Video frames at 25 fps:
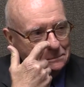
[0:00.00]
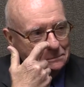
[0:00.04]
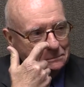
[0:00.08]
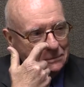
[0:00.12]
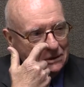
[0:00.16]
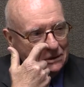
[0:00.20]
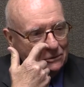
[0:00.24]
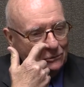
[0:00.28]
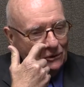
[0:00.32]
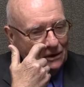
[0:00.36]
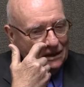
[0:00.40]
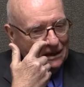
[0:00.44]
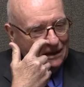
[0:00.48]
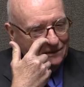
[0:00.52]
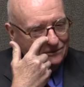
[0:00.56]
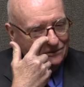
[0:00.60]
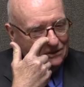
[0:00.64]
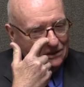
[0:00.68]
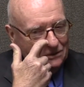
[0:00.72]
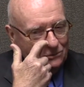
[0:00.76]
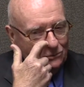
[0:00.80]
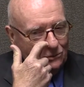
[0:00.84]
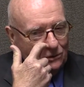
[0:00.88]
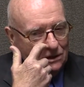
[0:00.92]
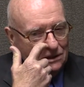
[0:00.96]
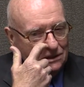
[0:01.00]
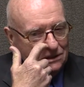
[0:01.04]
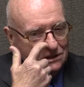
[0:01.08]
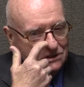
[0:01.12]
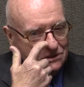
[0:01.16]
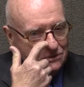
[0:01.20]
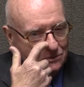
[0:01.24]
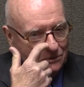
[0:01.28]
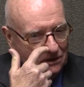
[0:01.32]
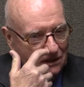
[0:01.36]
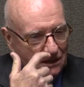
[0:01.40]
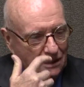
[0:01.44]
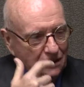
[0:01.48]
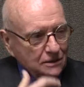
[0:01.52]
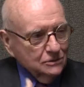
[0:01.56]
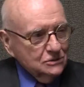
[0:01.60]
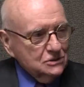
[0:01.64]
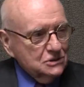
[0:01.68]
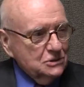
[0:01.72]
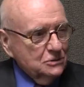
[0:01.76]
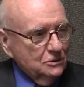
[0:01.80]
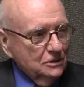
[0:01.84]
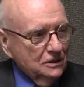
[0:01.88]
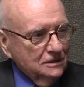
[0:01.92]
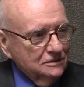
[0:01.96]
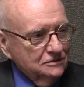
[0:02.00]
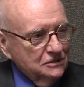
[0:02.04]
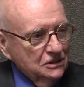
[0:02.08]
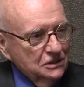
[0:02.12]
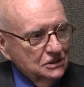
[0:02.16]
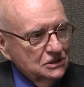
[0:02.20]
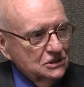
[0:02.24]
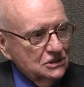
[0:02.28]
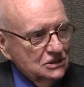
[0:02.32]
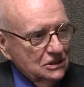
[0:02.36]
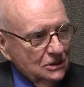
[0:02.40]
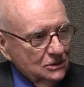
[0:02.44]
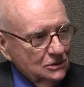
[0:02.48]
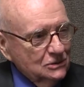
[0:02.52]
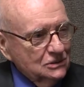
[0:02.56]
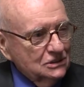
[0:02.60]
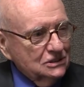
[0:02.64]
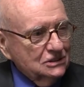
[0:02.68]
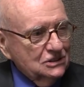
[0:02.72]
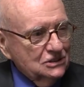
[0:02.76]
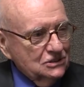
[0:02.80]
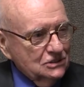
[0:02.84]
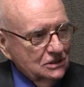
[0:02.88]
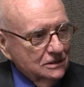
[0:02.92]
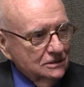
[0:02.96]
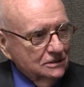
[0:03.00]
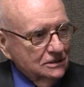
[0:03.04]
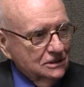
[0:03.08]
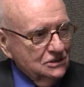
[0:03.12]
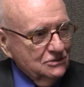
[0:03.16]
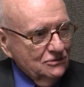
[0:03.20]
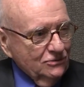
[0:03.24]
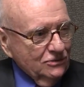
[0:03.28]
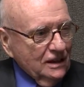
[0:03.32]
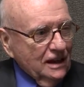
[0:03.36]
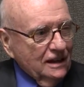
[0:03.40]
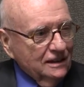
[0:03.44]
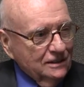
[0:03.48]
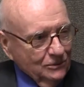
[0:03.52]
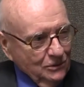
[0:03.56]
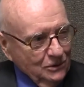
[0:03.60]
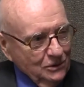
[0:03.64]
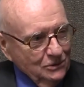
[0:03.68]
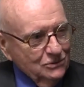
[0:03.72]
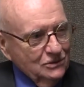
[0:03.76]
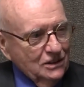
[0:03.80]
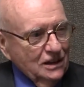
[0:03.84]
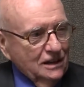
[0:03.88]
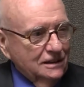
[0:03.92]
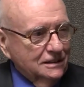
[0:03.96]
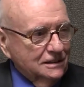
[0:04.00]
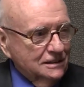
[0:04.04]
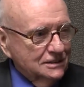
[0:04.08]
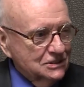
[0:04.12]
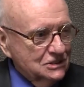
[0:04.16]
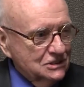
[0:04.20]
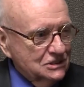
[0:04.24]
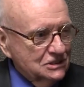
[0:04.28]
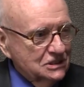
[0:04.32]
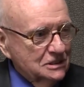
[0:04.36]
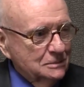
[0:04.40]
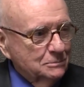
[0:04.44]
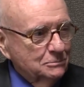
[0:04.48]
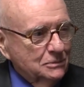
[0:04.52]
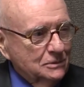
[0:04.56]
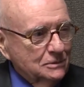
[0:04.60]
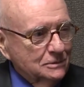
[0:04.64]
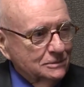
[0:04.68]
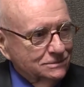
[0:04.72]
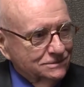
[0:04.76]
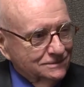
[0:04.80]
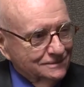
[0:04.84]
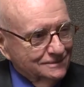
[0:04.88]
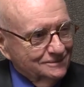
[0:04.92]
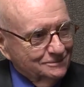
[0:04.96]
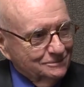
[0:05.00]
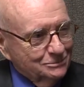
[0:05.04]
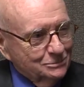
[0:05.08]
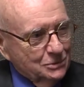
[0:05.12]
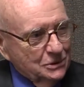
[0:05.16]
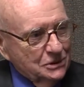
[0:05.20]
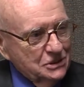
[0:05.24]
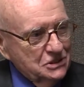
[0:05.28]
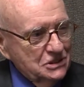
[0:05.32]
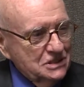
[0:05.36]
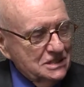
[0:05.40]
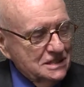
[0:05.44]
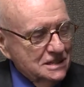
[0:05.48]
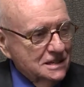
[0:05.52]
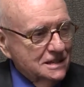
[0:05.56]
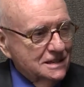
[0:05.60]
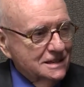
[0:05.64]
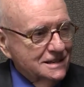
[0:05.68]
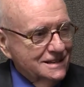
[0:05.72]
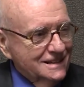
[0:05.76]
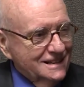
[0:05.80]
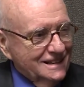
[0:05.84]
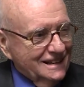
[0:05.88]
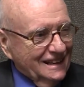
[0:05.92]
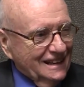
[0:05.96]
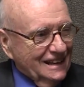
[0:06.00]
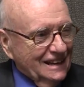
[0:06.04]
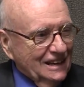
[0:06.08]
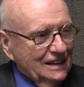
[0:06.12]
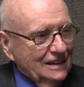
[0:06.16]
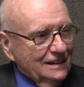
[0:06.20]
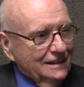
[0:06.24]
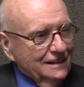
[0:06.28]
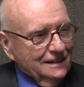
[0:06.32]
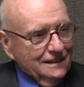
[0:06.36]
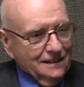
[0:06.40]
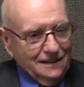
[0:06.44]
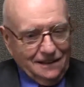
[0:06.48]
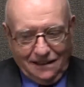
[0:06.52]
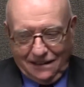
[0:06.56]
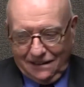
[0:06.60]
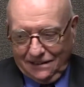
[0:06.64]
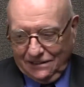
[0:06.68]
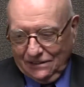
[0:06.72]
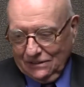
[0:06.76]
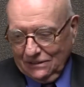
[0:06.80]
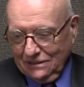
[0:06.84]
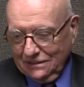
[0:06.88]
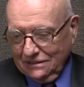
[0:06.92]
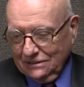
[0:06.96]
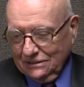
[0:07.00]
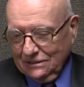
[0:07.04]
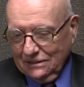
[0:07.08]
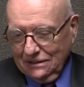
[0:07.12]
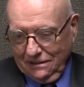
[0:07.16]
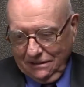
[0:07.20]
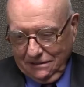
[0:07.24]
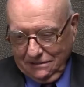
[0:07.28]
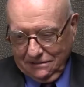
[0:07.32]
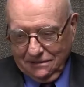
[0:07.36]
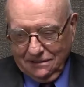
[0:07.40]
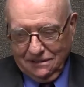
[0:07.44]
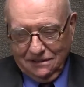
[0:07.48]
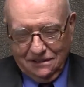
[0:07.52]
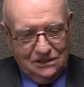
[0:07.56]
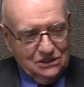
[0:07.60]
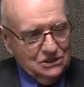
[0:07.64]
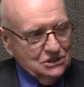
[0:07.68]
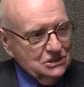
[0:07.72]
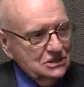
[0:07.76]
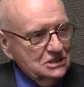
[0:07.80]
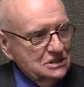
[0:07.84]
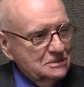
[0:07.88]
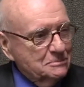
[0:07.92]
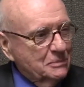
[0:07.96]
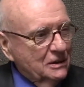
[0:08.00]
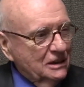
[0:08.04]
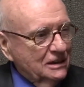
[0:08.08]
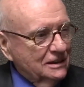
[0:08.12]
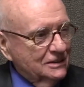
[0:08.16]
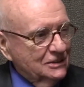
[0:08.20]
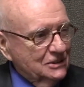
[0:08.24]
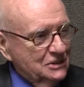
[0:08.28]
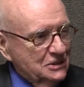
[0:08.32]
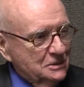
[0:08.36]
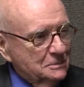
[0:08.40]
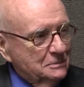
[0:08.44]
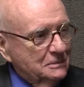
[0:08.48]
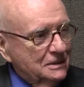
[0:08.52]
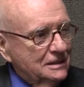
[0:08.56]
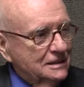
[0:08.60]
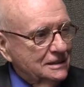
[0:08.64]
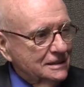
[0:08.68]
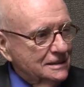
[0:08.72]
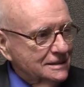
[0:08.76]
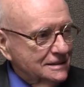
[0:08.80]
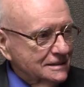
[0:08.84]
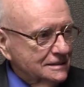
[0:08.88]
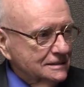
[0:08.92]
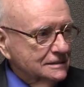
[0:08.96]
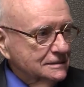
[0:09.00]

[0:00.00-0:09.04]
But whatever it was, when I was 12 years old and saw this flat-roofed house, simple, pristine, I thought this is better to me